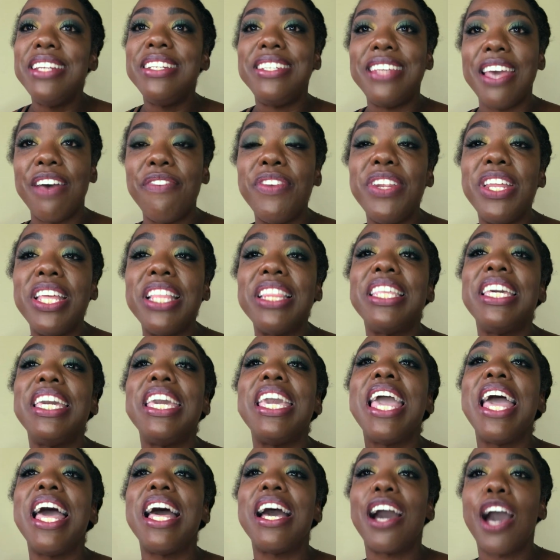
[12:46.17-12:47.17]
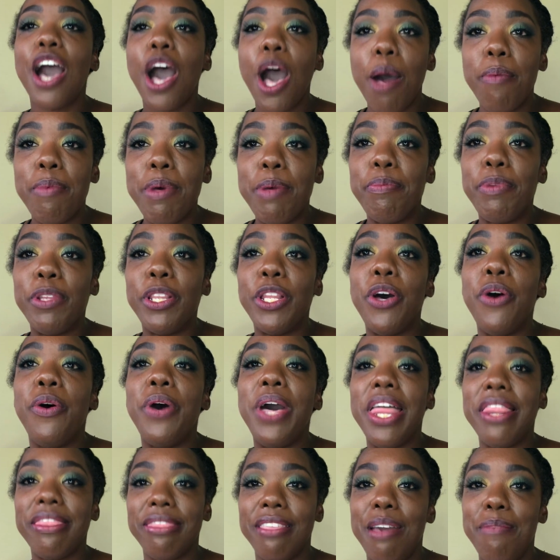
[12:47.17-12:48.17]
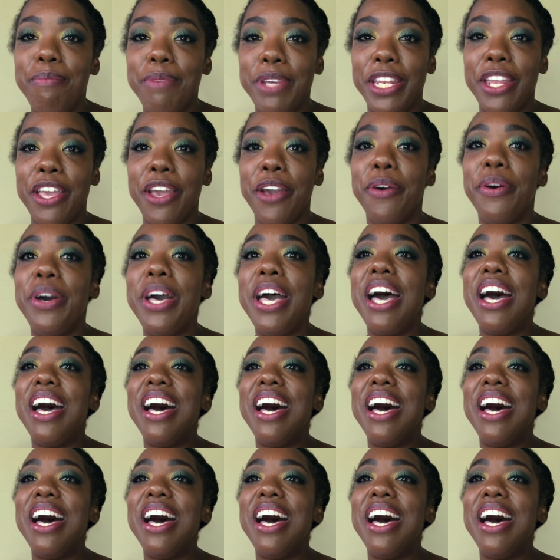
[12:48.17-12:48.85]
definitely comment below and let me know.